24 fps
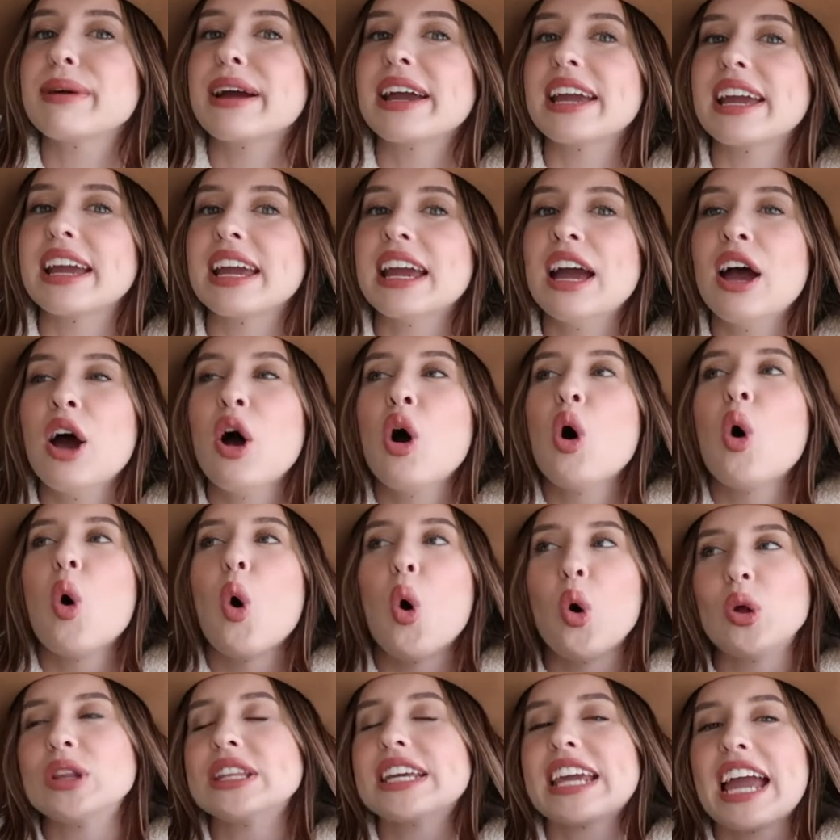my
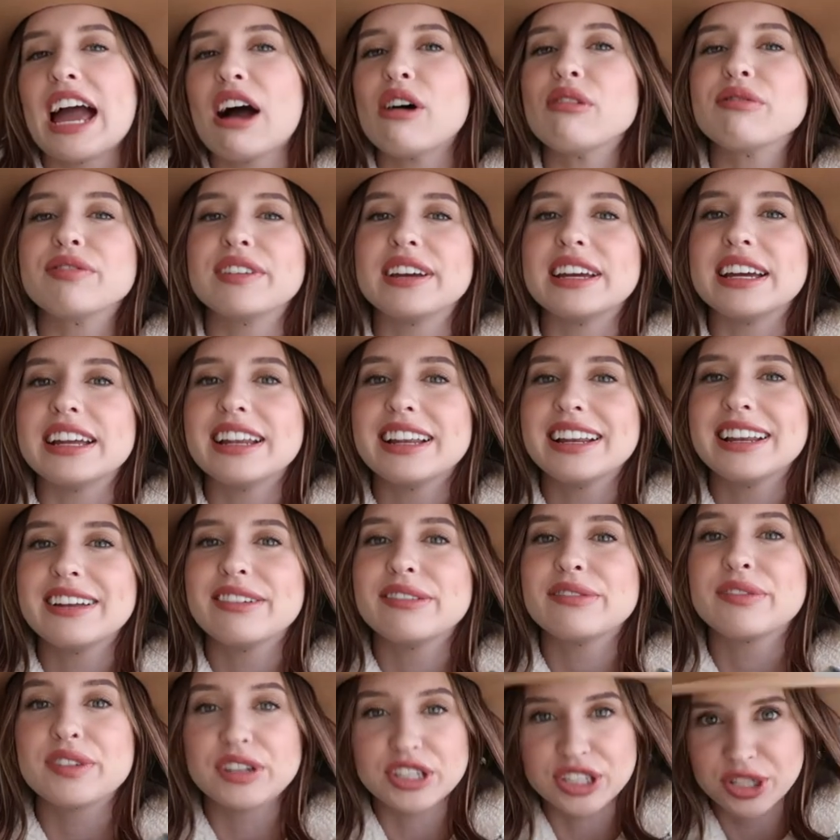only outfit
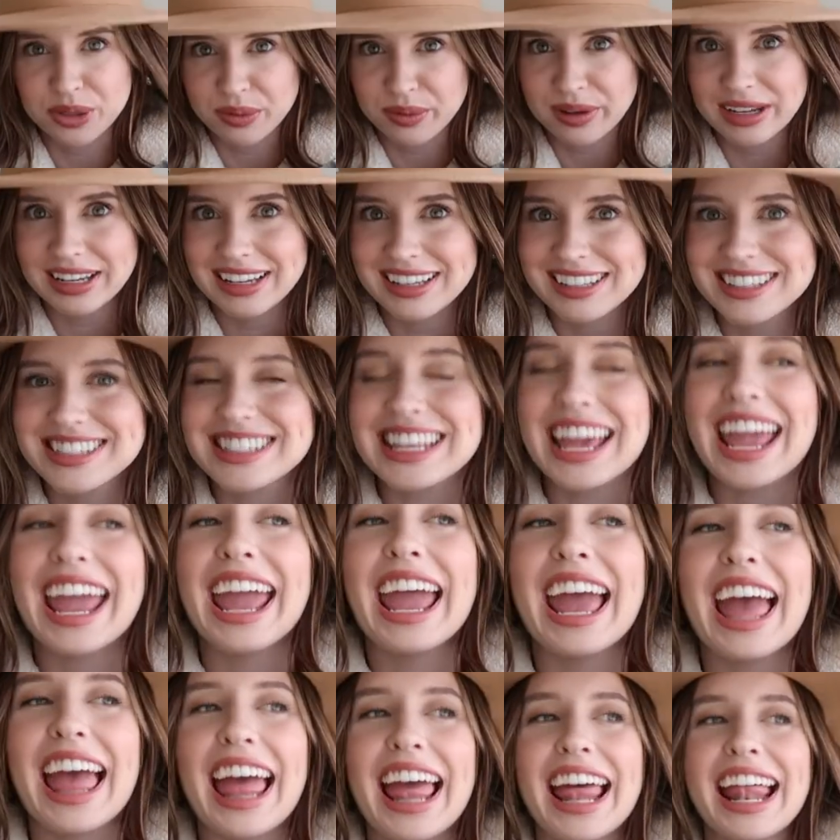for 2 weeks.
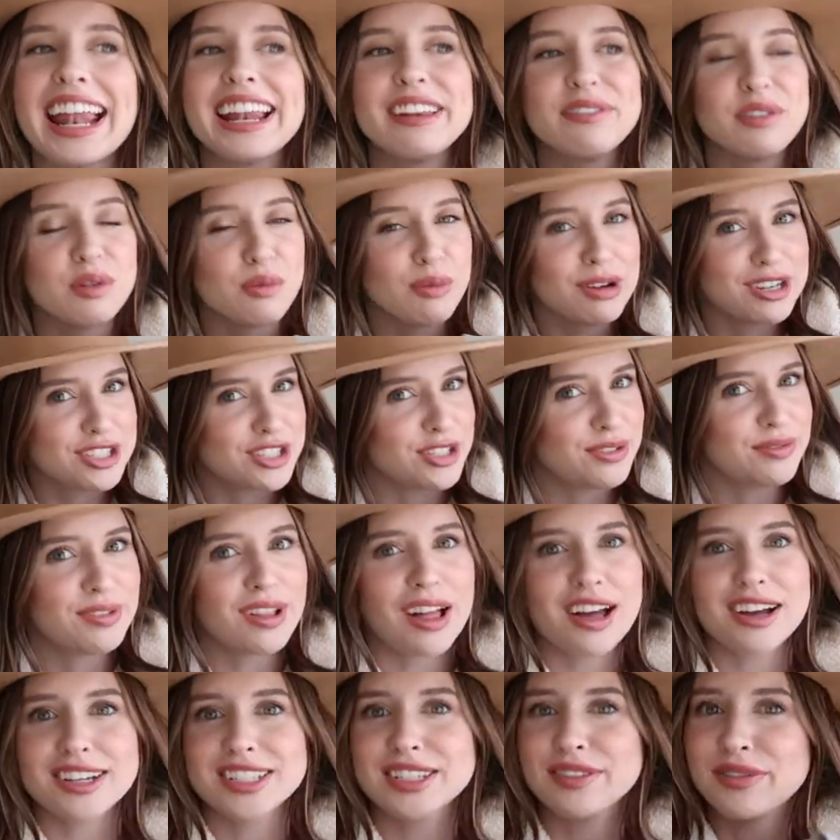And if you watch the
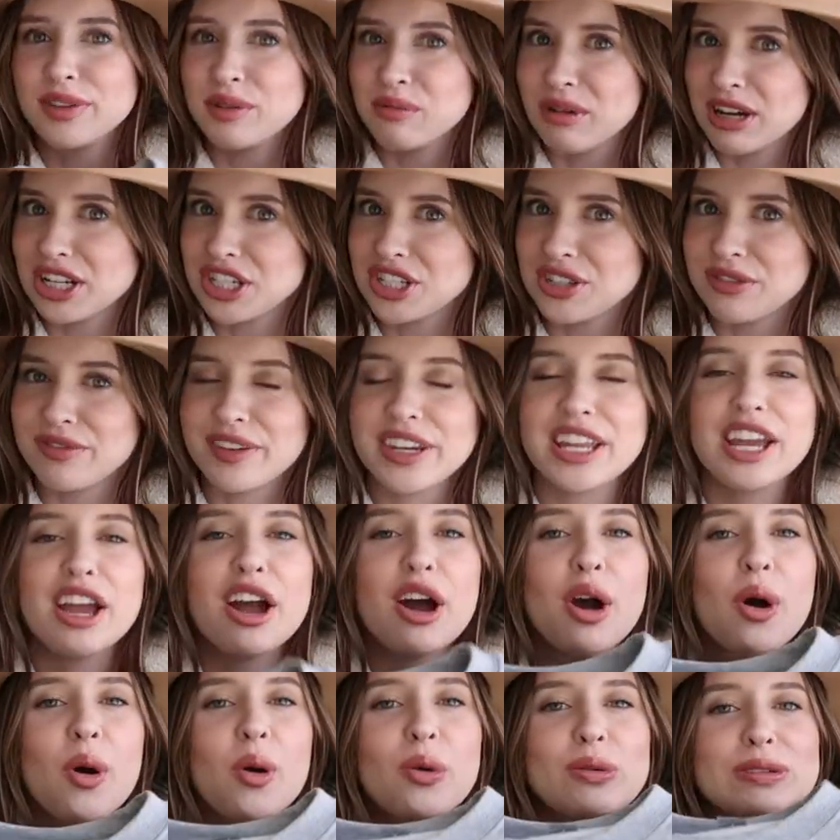vlogs, if you watch the
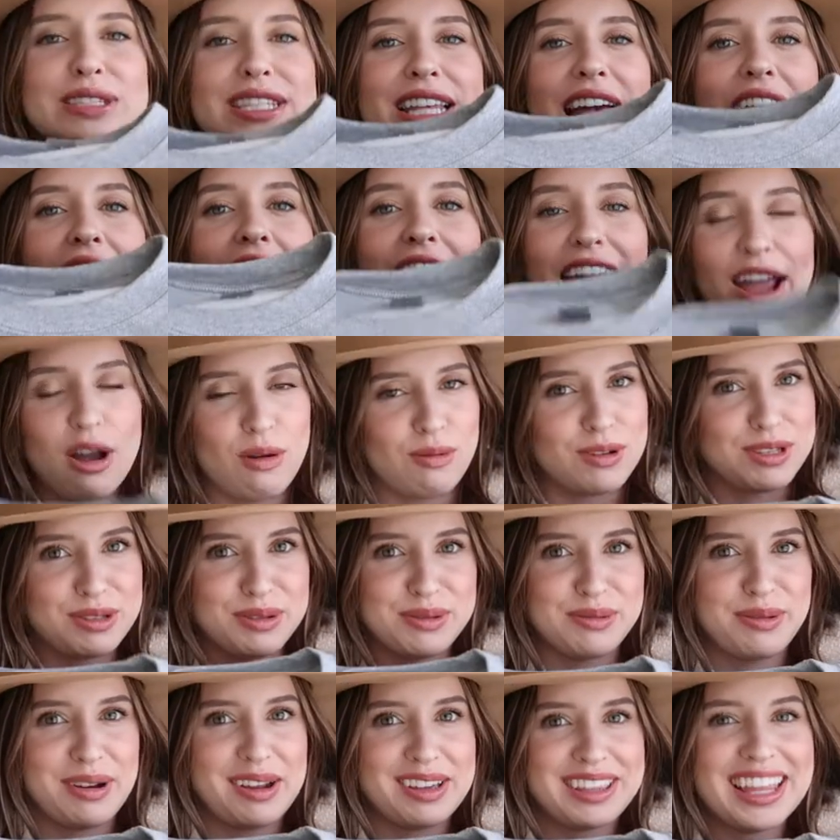videos, I always
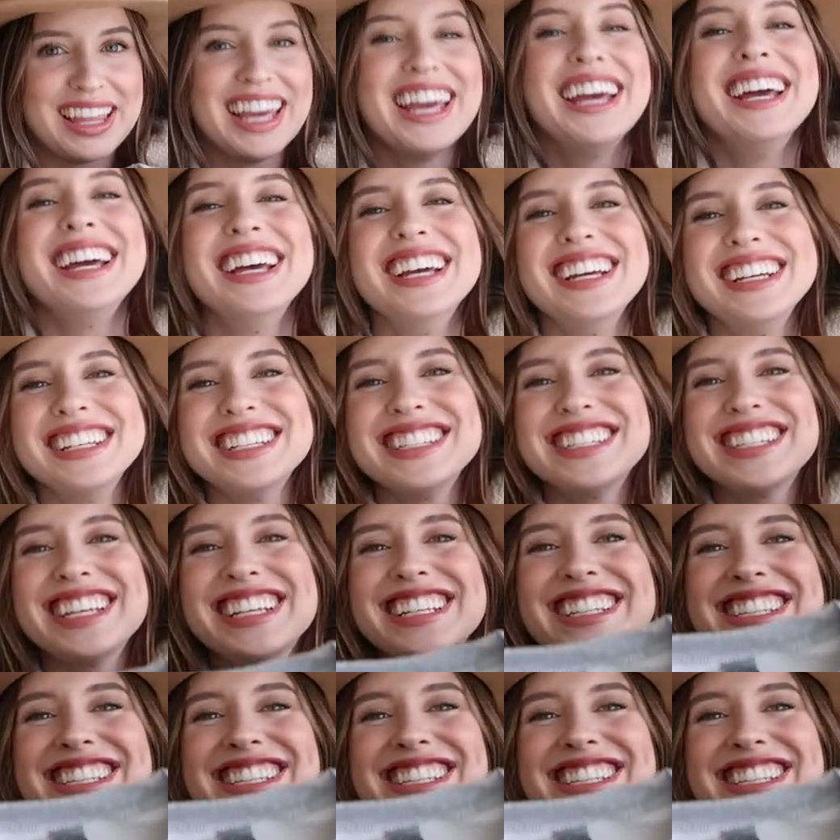was wearing this.